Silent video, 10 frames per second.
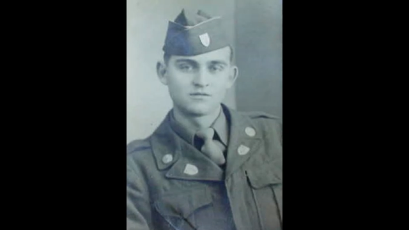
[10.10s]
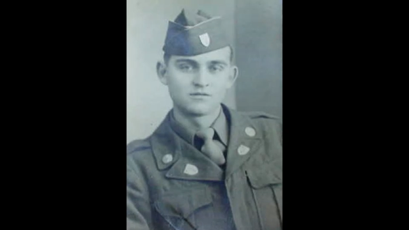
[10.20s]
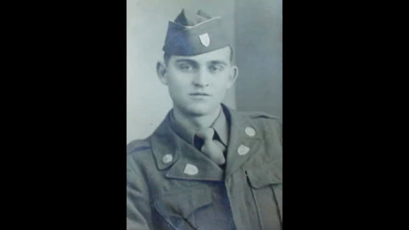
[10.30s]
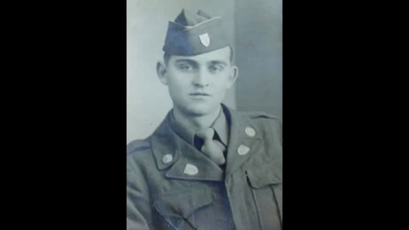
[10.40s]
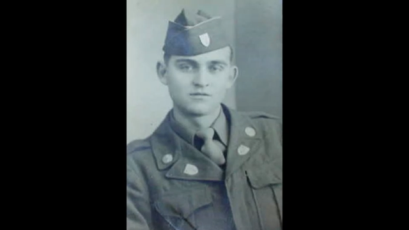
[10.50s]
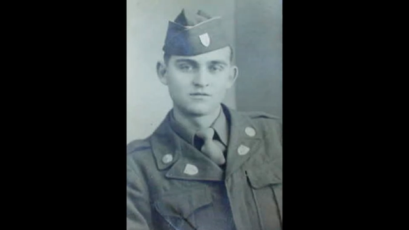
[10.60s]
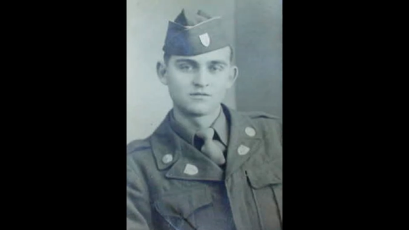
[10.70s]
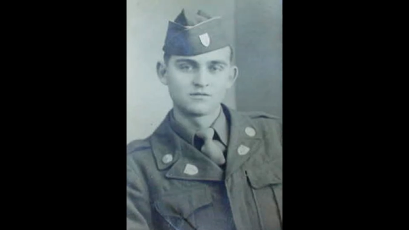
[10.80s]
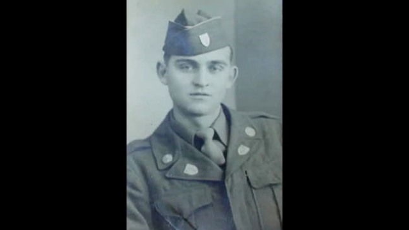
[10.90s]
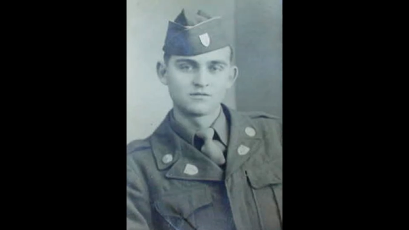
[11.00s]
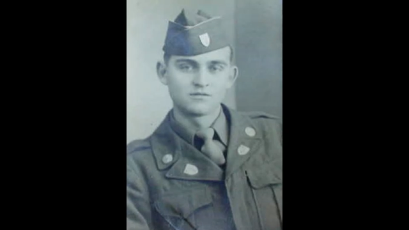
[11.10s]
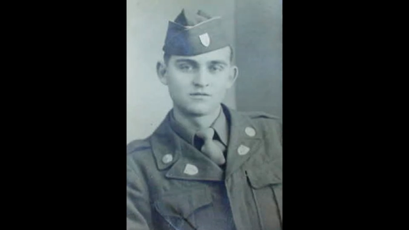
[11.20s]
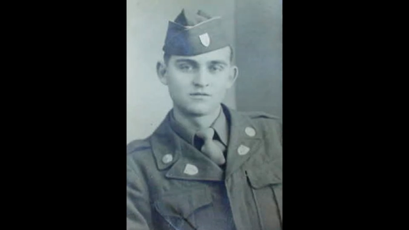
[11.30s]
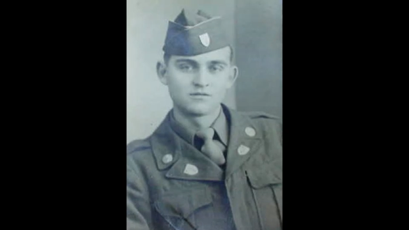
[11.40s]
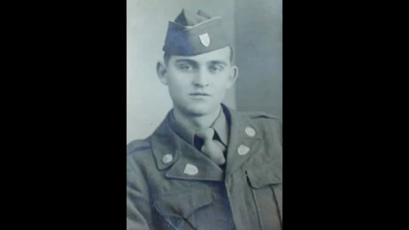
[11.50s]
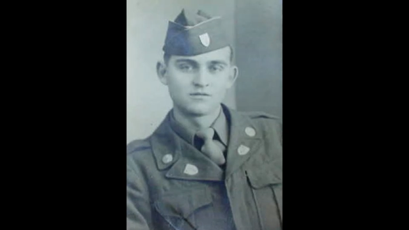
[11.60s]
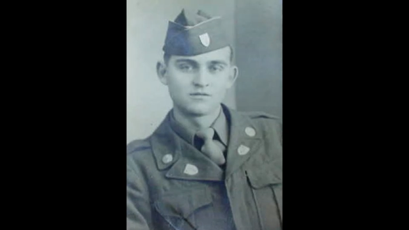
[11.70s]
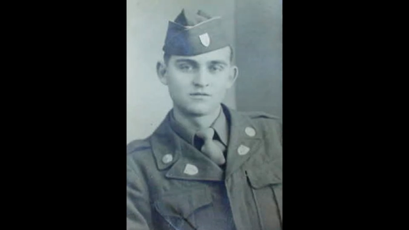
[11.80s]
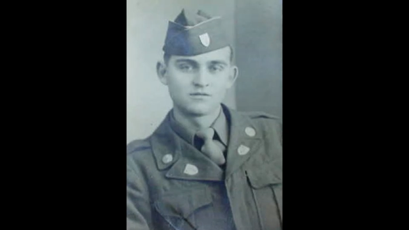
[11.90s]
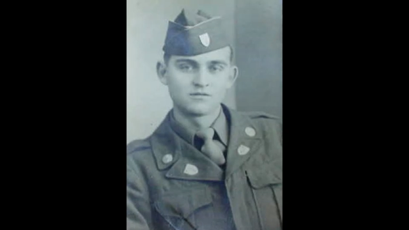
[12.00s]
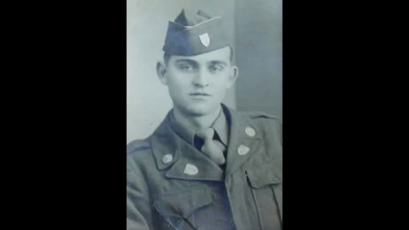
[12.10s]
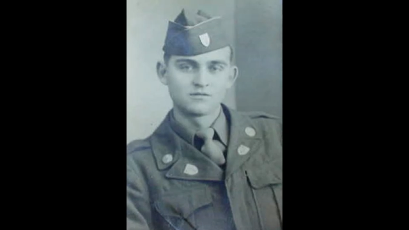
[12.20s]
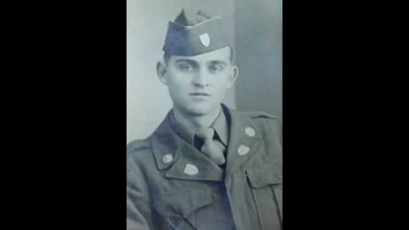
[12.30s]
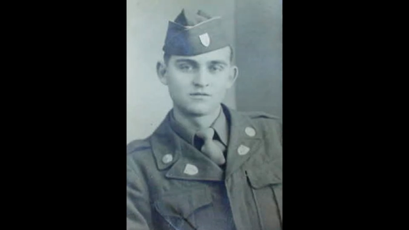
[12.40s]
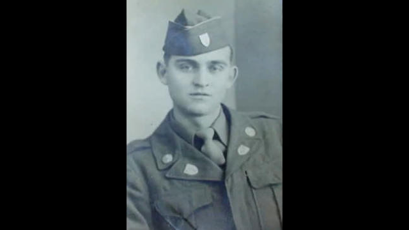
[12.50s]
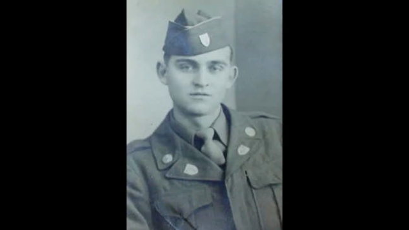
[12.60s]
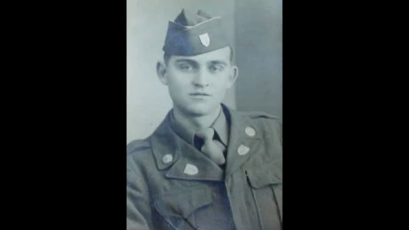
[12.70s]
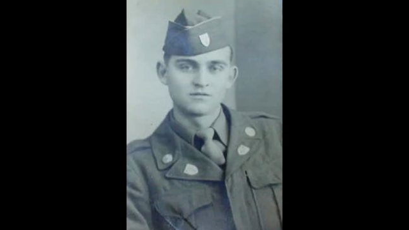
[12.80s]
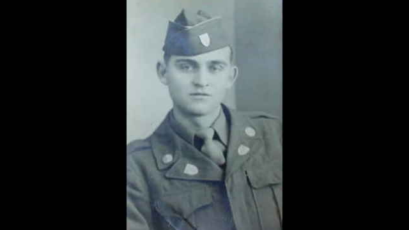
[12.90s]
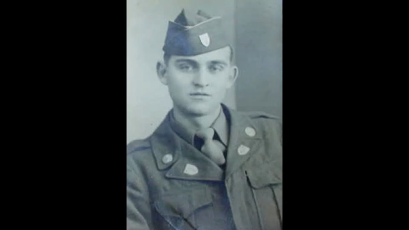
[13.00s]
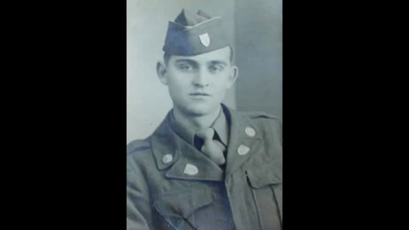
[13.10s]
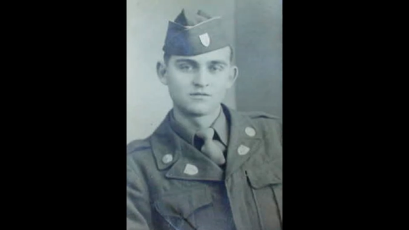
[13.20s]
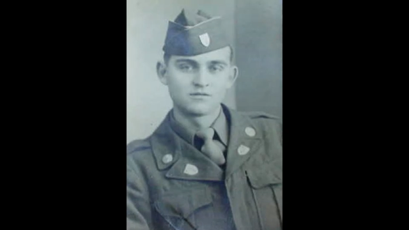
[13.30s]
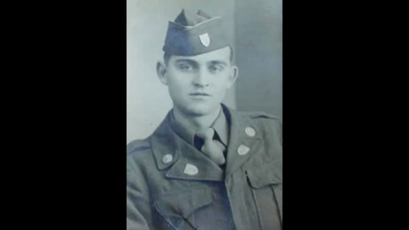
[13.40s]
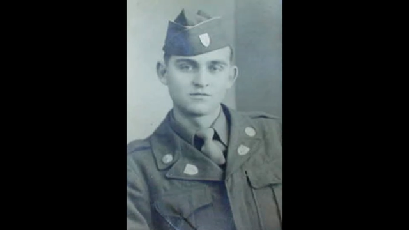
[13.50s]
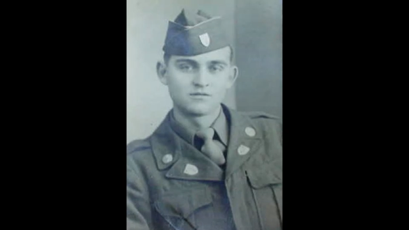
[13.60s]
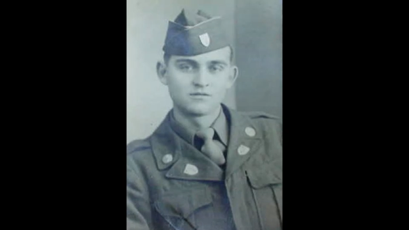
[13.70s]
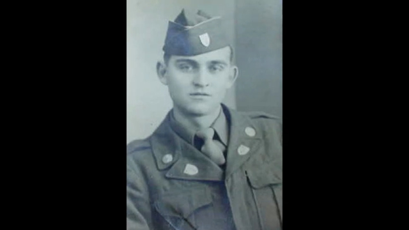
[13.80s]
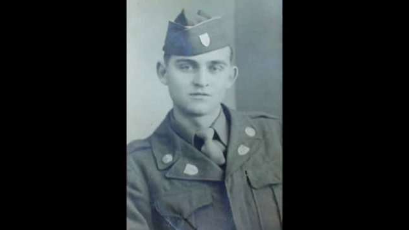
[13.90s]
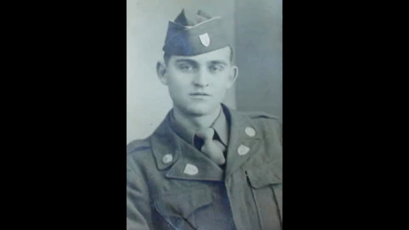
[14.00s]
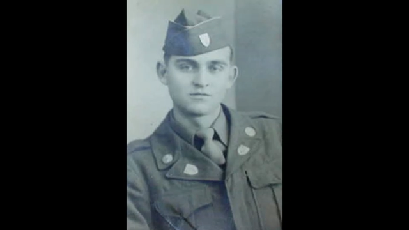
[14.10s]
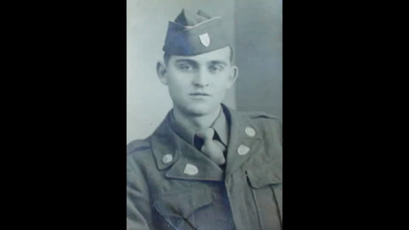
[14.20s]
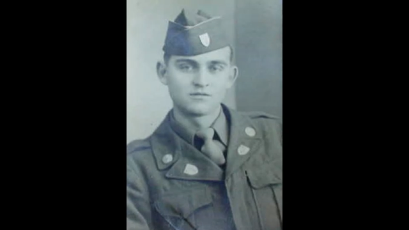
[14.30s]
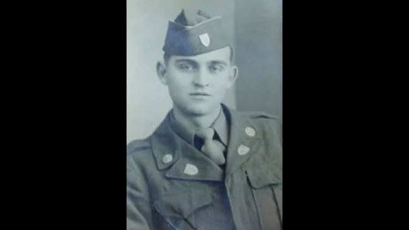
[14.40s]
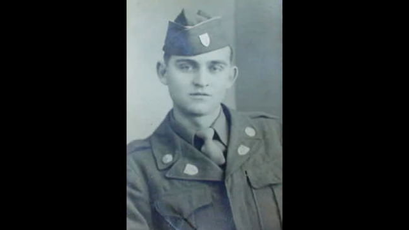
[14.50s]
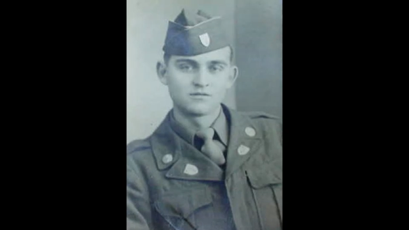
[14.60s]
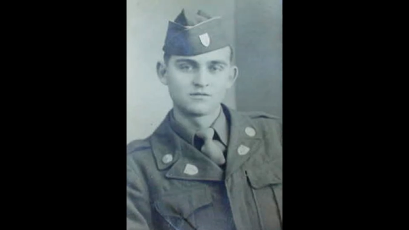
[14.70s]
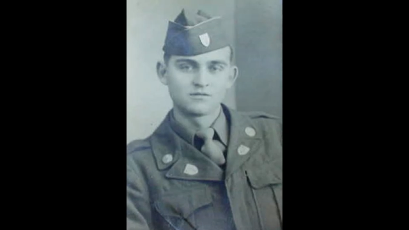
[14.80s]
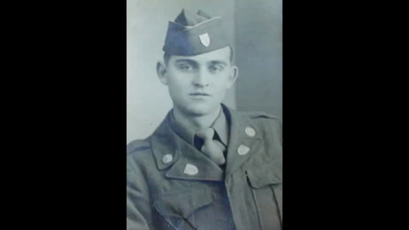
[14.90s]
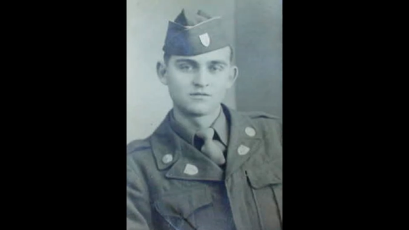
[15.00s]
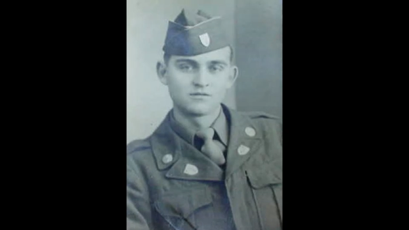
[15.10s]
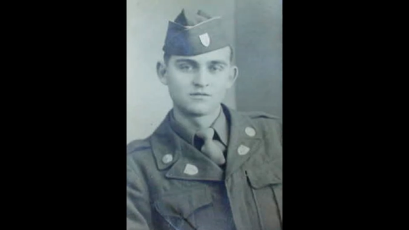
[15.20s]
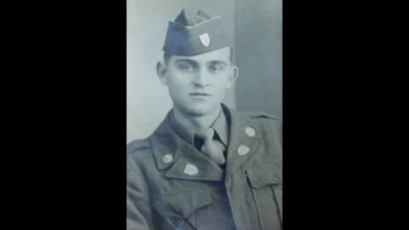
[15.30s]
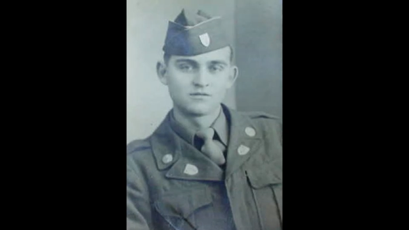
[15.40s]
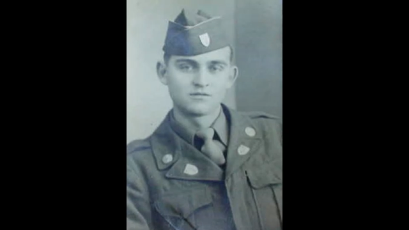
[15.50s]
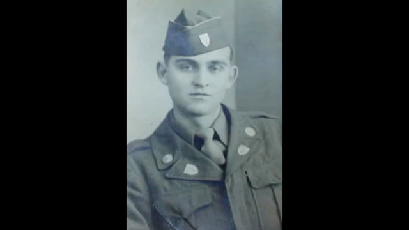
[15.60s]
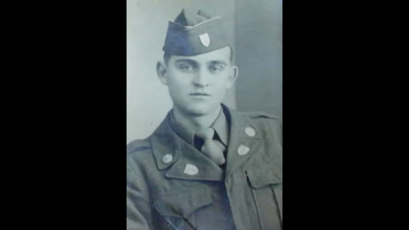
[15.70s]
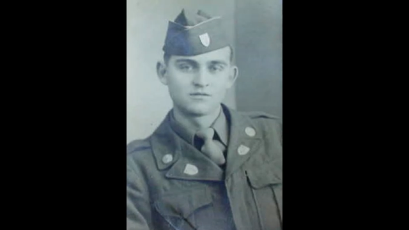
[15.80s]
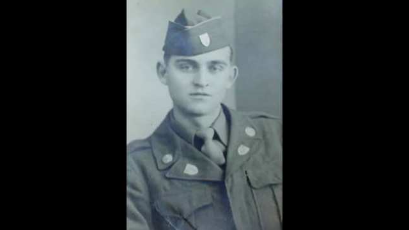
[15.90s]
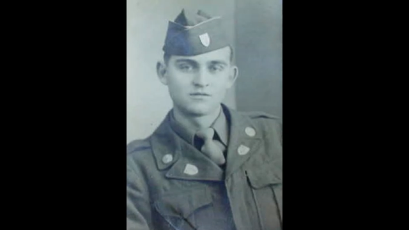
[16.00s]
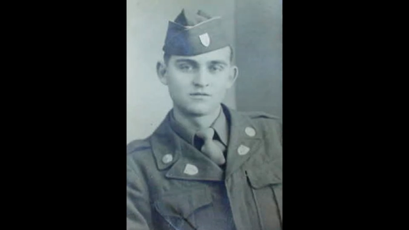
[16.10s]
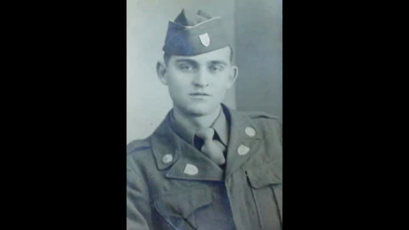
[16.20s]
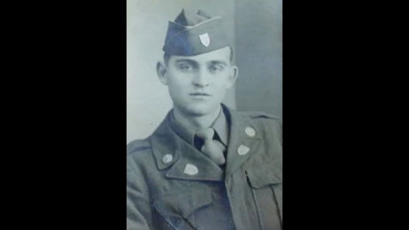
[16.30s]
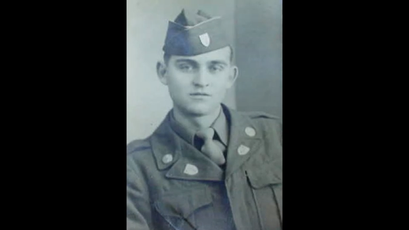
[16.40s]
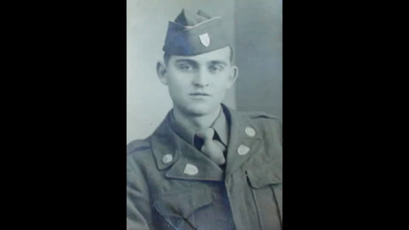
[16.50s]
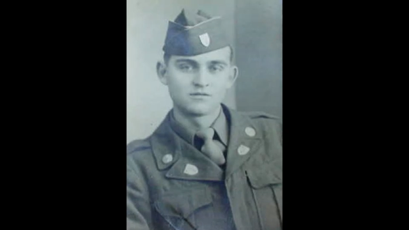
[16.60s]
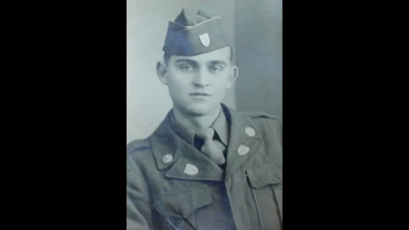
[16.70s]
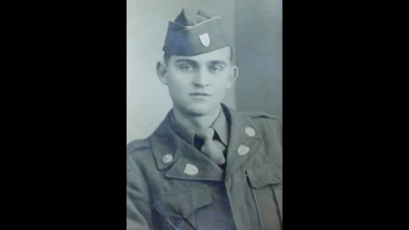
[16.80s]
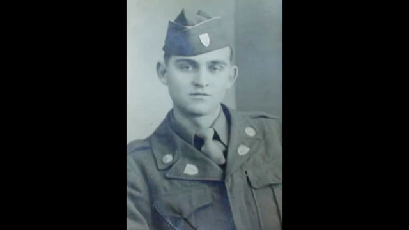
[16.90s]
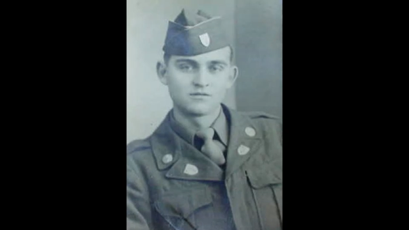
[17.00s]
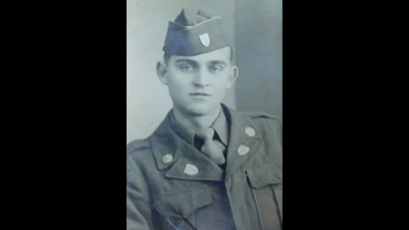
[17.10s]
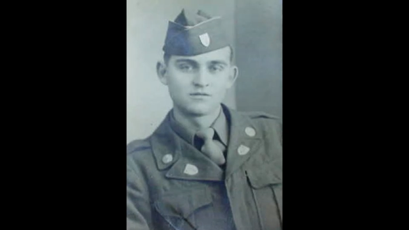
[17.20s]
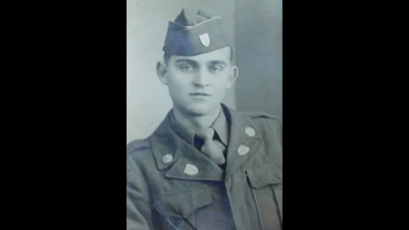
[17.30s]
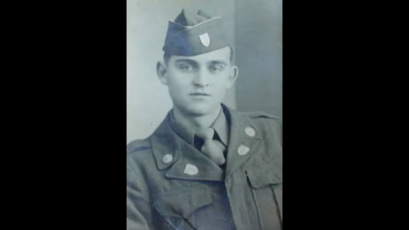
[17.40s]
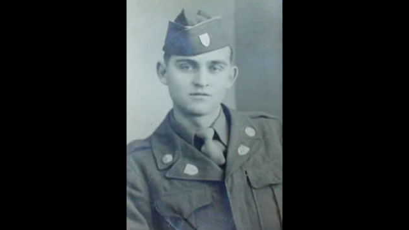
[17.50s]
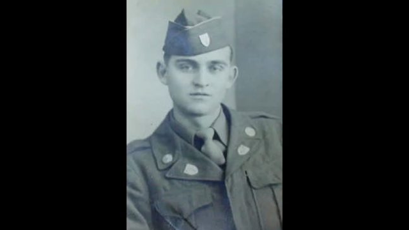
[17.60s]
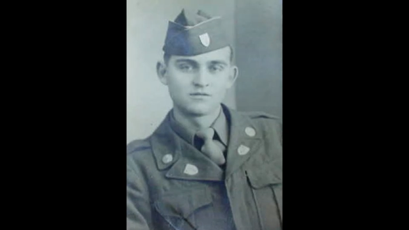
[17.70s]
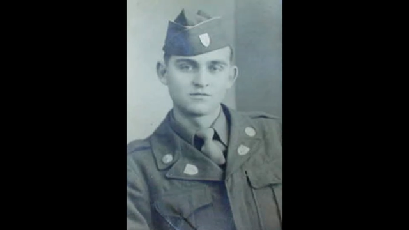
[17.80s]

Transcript: This is a still picture; no speech is visible.